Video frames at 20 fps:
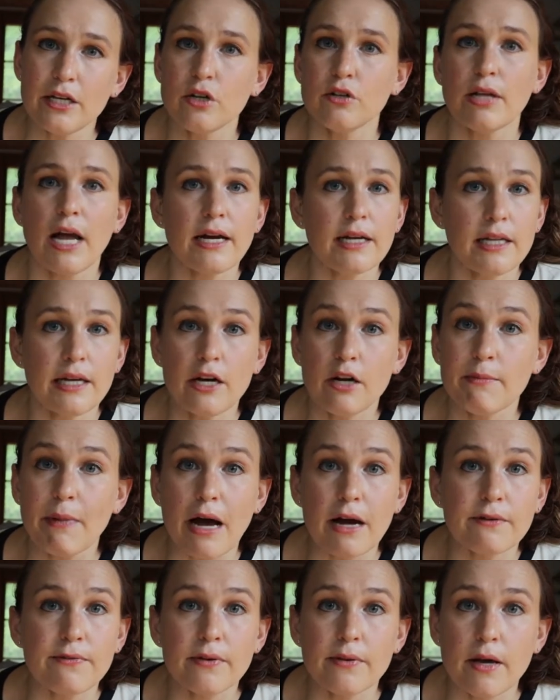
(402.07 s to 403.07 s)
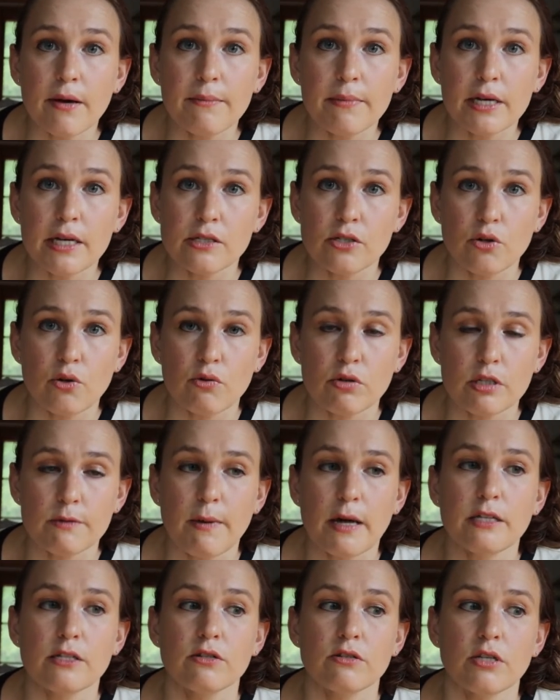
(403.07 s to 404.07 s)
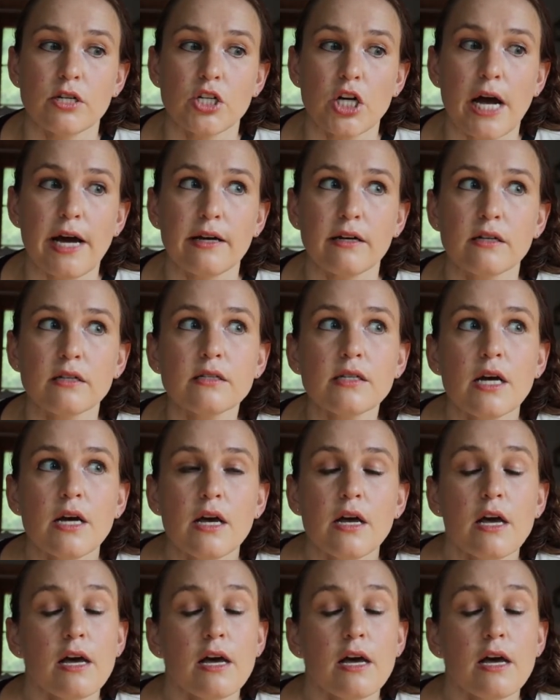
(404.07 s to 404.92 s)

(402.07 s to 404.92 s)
You're not going to hear back from them because you don't sponsor the child.